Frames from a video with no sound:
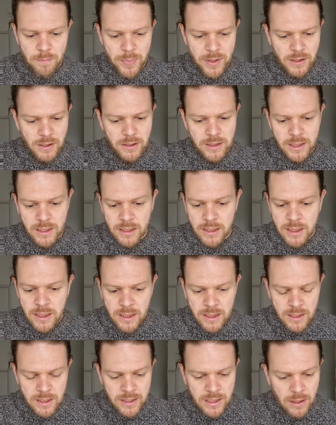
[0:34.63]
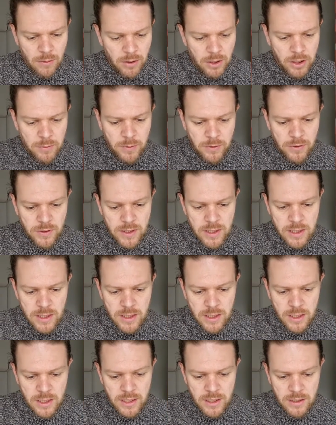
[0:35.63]
building. Now I'm going to put
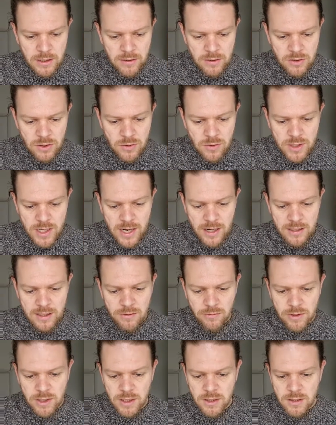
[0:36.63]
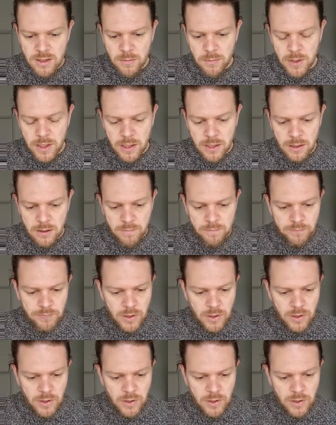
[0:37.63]
the student activities up here